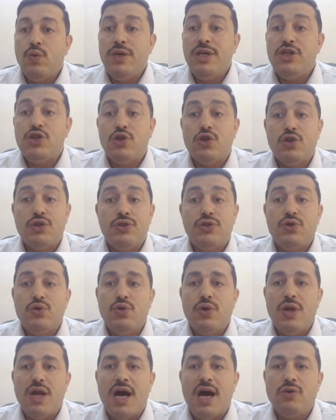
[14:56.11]
We should
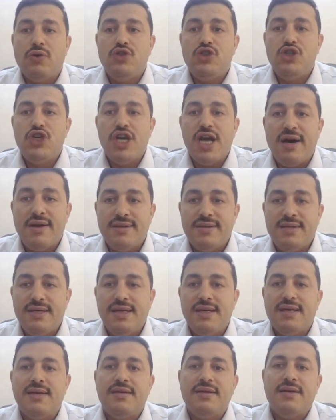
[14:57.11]
rule out
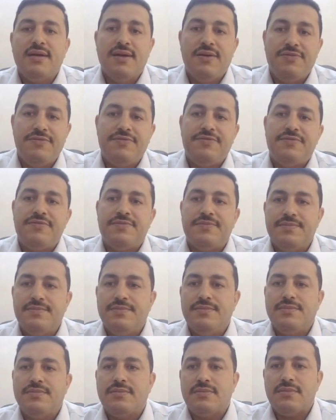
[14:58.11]
giardia if
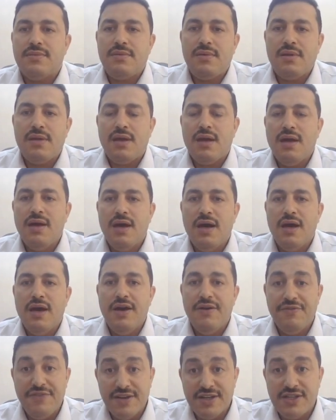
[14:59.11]

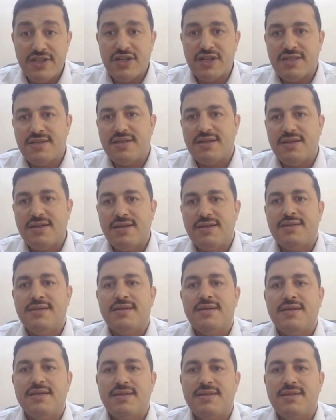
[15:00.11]
infectious is